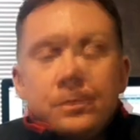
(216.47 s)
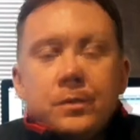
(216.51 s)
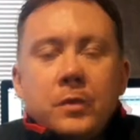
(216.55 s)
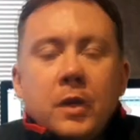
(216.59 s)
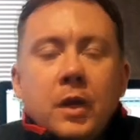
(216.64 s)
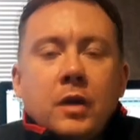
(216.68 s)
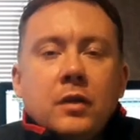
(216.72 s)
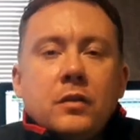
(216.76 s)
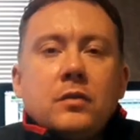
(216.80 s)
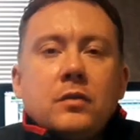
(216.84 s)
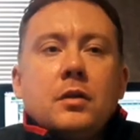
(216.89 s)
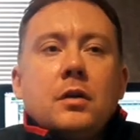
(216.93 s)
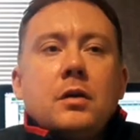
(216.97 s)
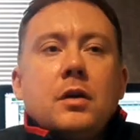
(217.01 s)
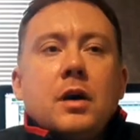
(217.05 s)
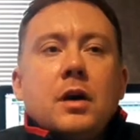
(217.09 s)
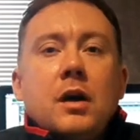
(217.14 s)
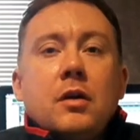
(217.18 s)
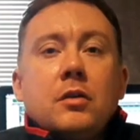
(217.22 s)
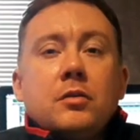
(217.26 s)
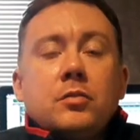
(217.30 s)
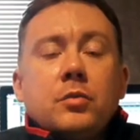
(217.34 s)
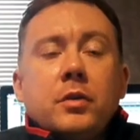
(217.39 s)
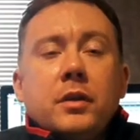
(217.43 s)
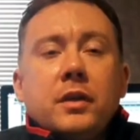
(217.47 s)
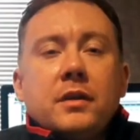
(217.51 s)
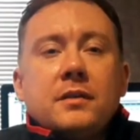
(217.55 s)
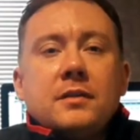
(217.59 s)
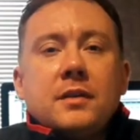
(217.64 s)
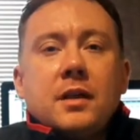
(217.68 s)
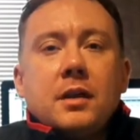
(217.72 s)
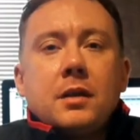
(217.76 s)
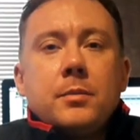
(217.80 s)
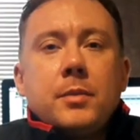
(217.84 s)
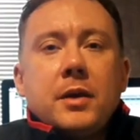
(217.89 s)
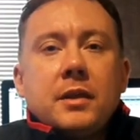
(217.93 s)
And so I was really
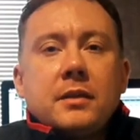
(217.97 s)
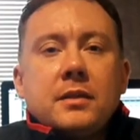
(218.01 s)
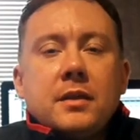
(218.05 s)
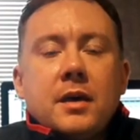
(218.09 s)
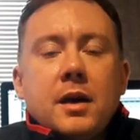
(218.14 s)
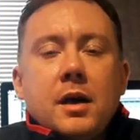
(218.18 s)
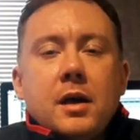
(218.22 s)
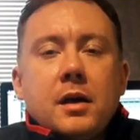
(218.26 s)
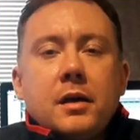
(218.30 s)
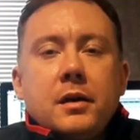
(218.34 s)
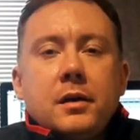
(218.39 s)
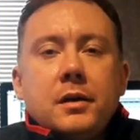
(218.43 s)
excited about that.